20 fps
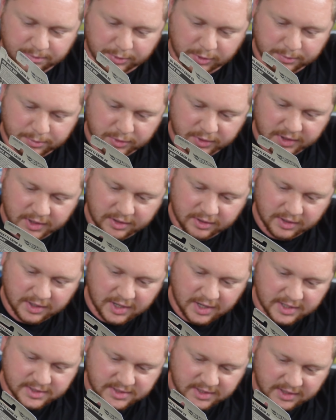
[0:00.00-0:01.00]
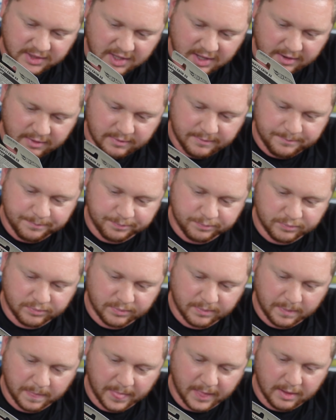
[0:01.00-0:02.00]
purple either. It kind of has like that
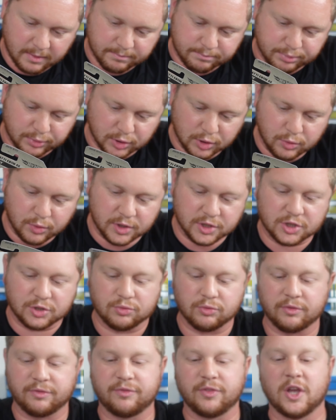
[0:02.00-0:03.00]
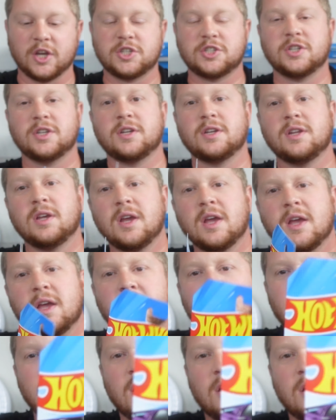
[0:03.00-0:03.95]
bluish reflection. I